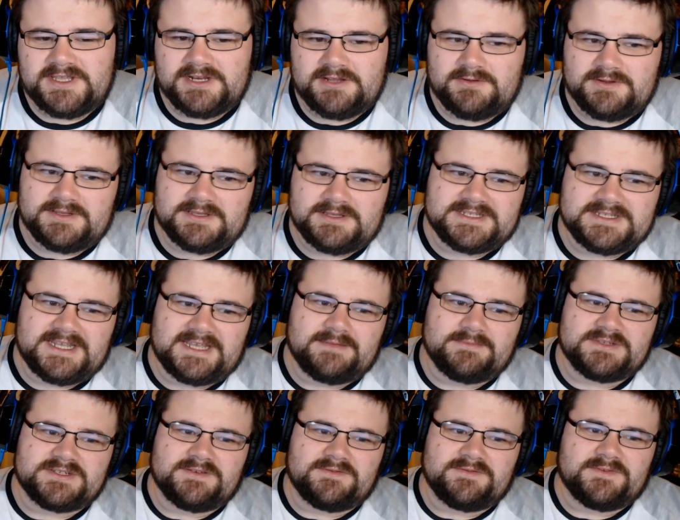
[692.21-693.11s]
you know, in
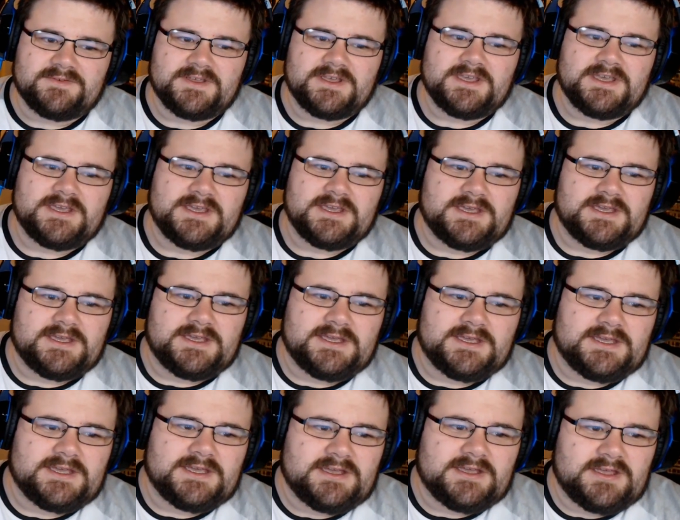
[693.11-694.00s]
terms of
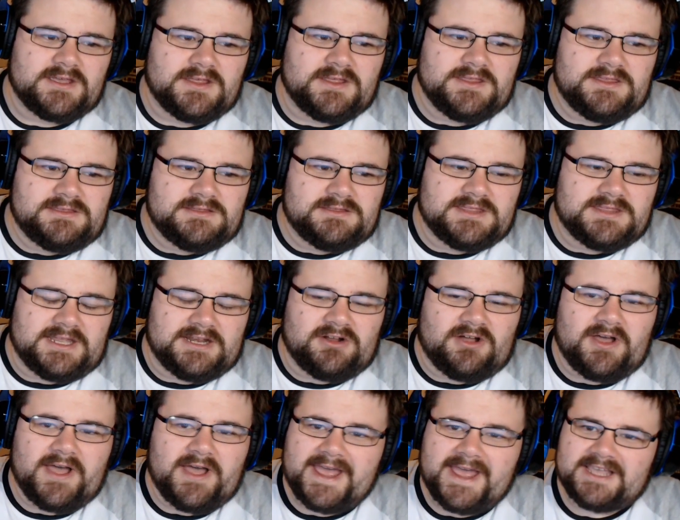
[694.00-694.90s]
they're
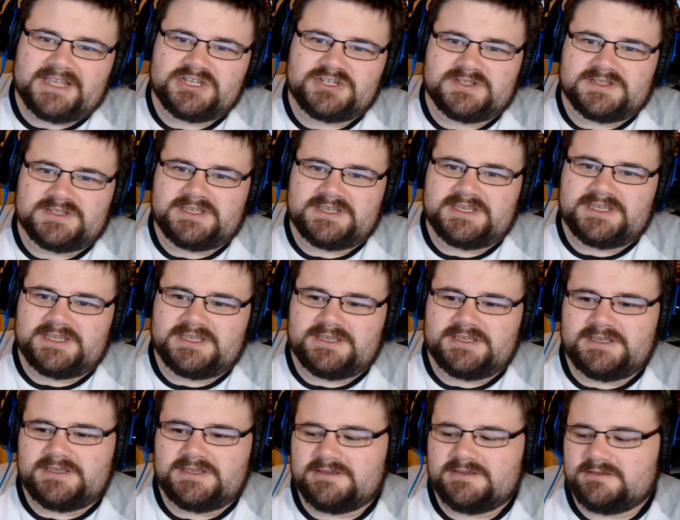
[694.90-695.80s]
not
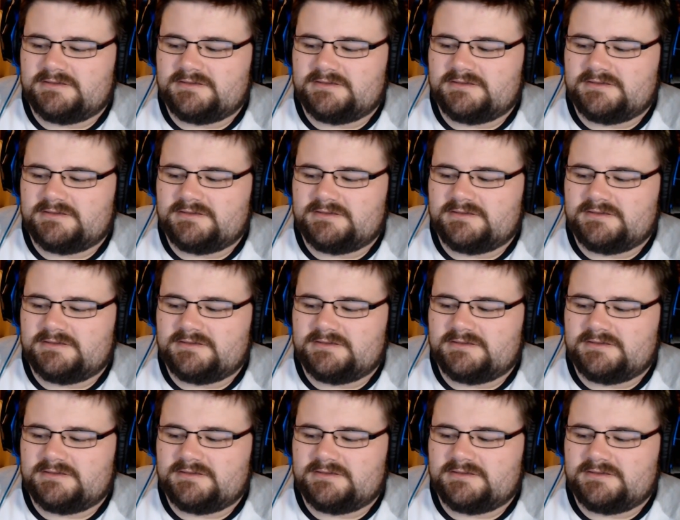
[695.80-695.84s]
actually